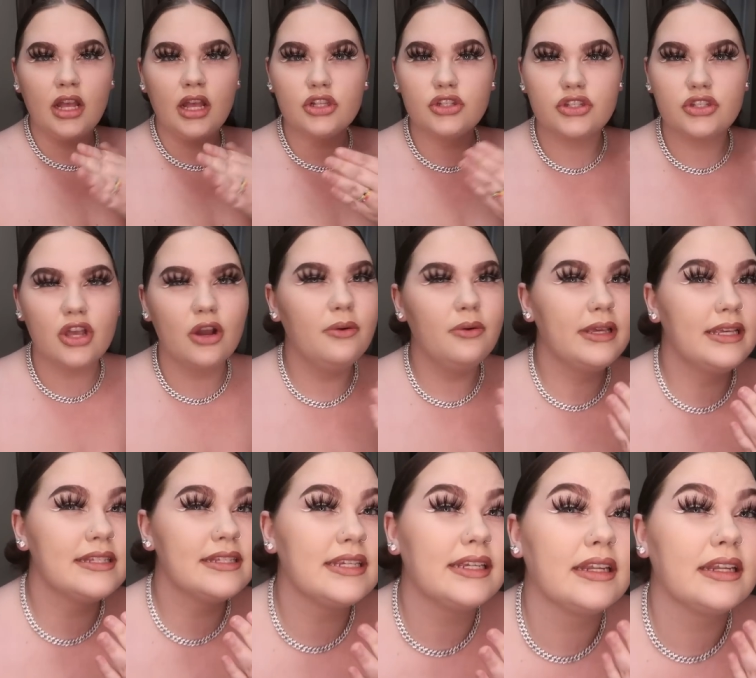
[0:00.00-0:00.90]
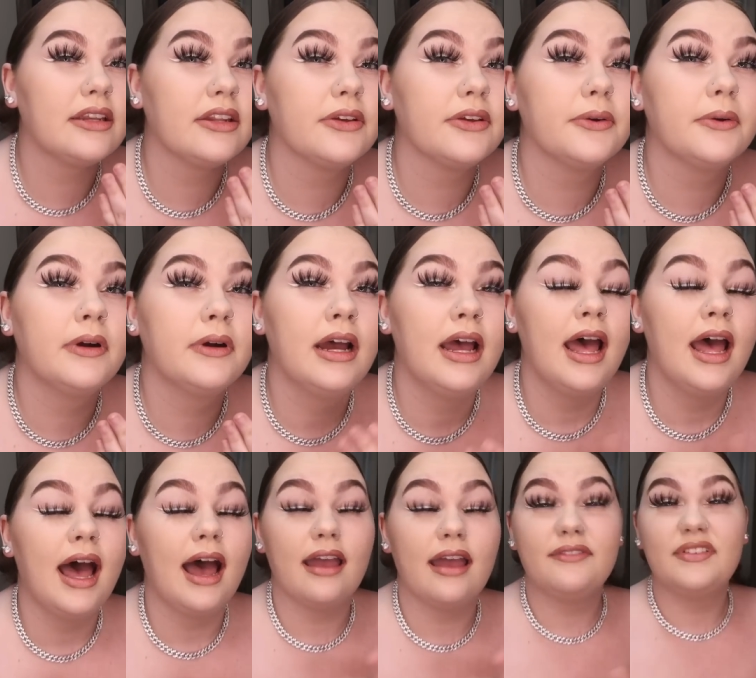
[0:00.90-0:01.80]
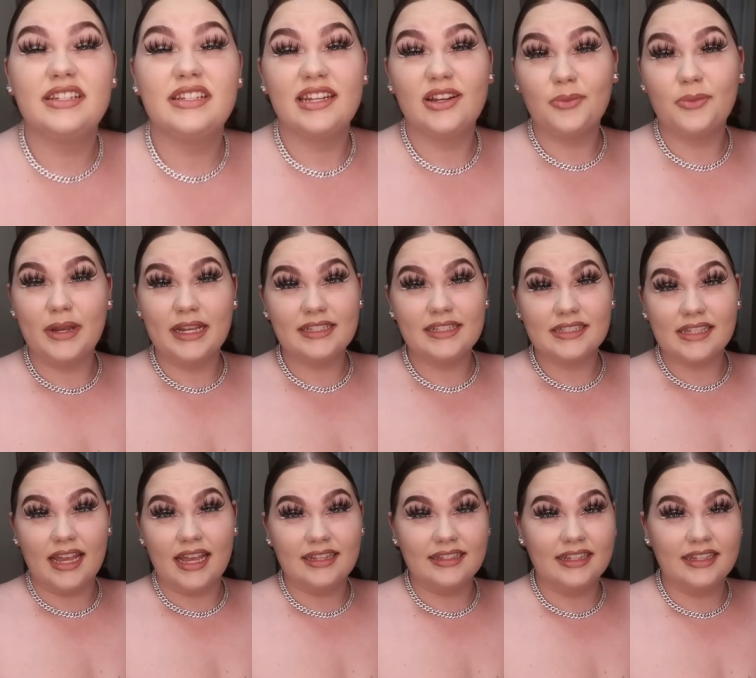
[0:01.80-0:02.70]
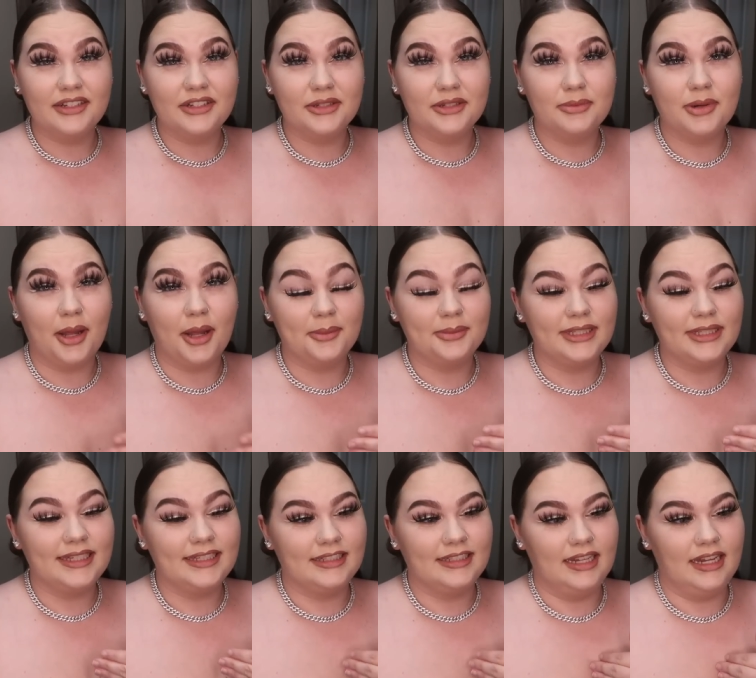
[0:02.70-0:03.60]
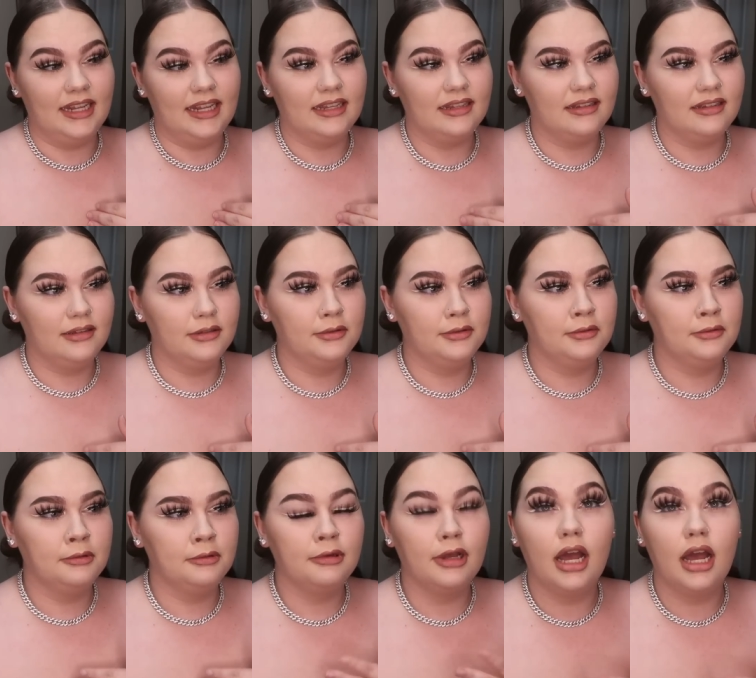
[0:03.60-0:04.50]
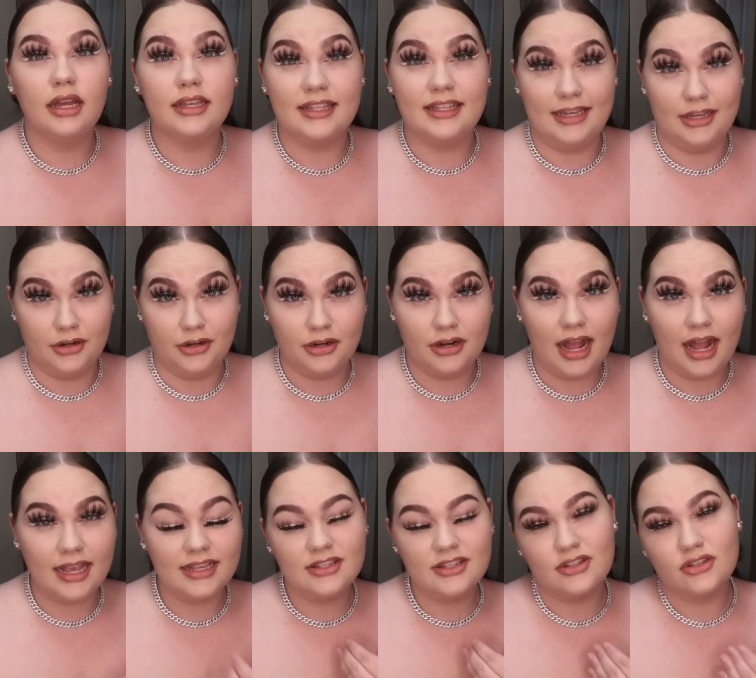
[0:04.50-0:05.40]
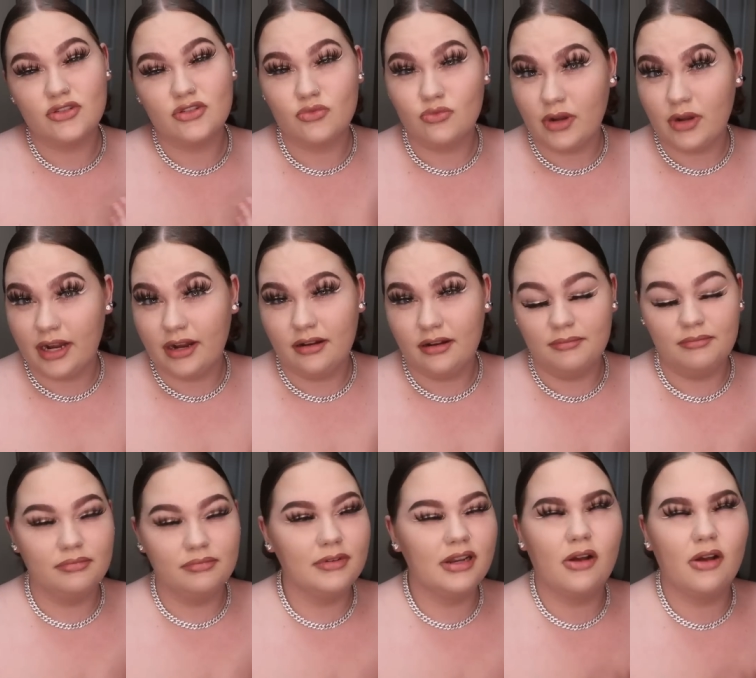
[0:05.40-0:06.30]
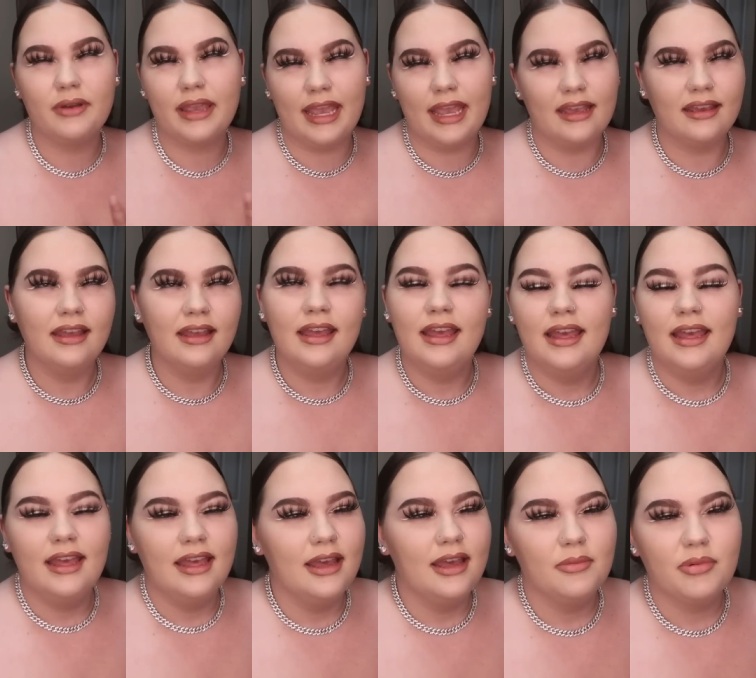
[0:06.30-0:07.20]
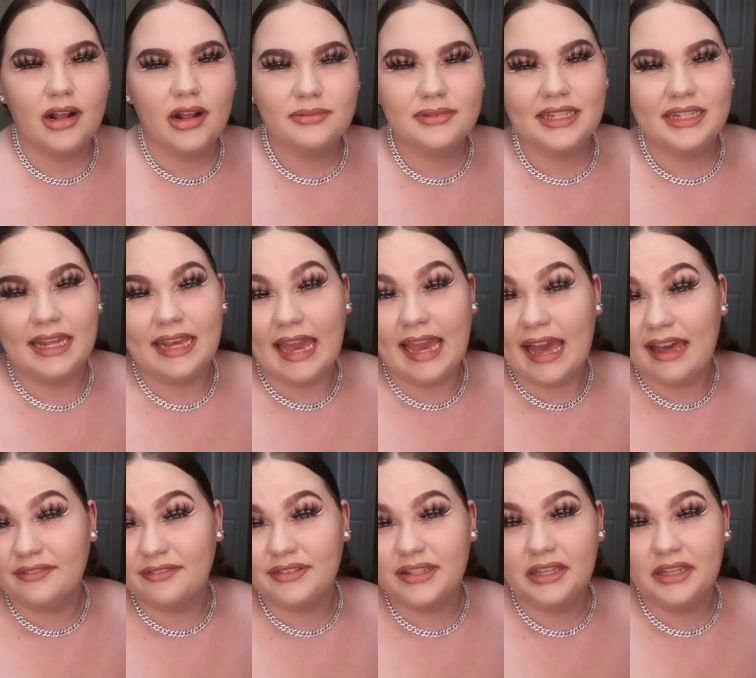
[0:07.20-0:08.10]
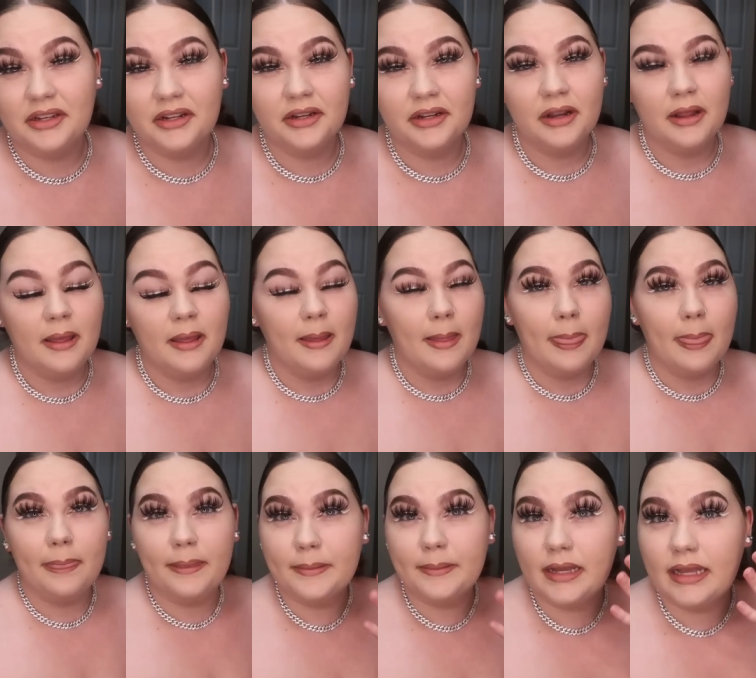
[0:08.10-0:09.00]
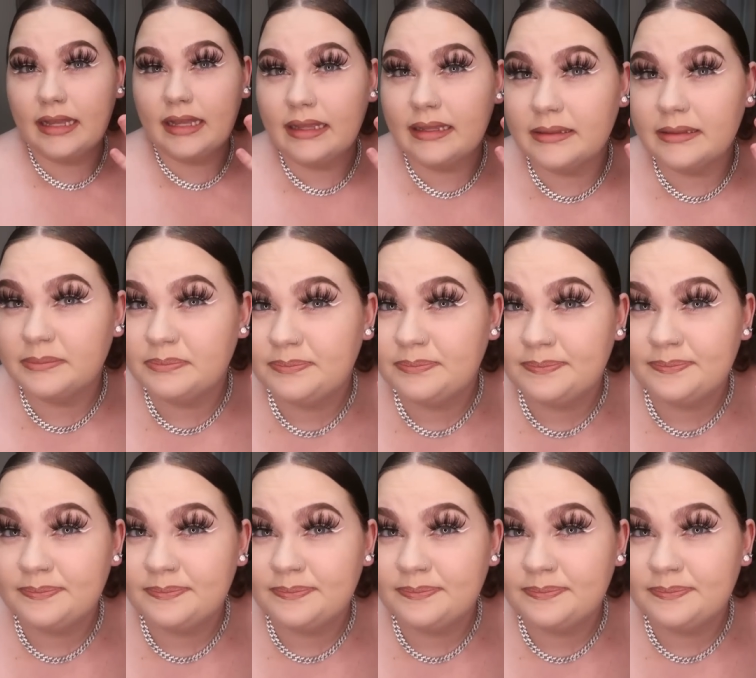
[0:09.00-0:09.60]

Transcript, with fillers: So easy to do. I haven't done a winged eyeliner probably in like a year, I swear. Okay, probably like half a year, but